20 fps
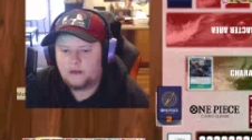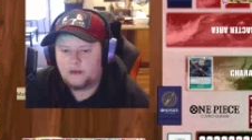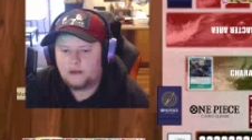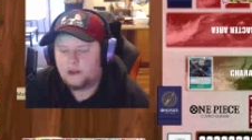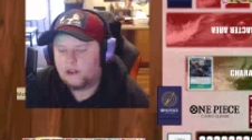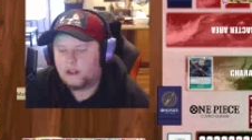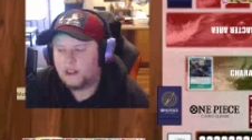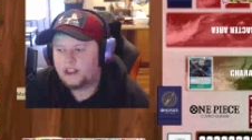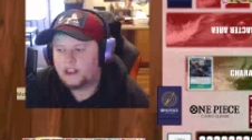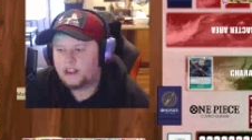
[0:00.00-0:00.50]

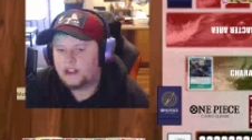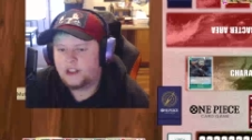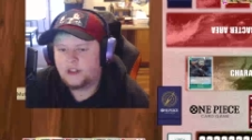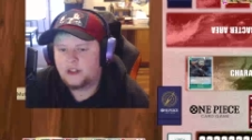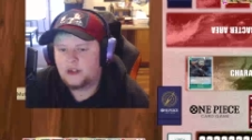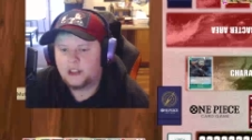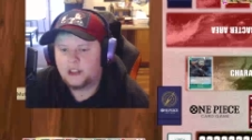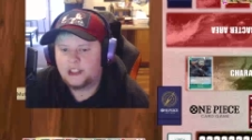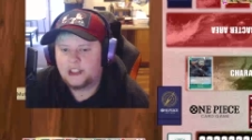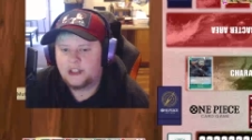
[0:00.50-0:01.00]
Let's
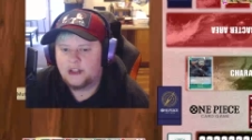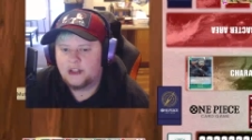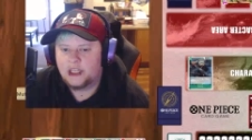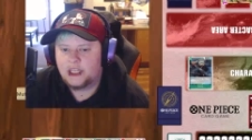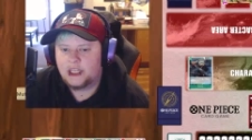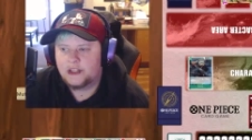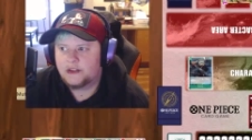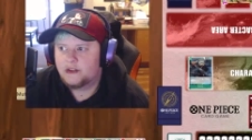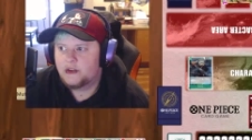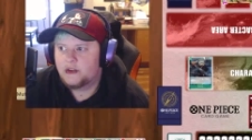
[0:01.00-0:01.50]
do
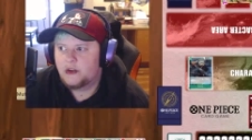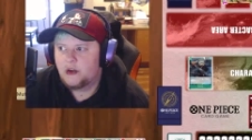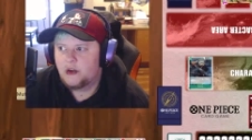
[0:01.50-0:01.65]
this.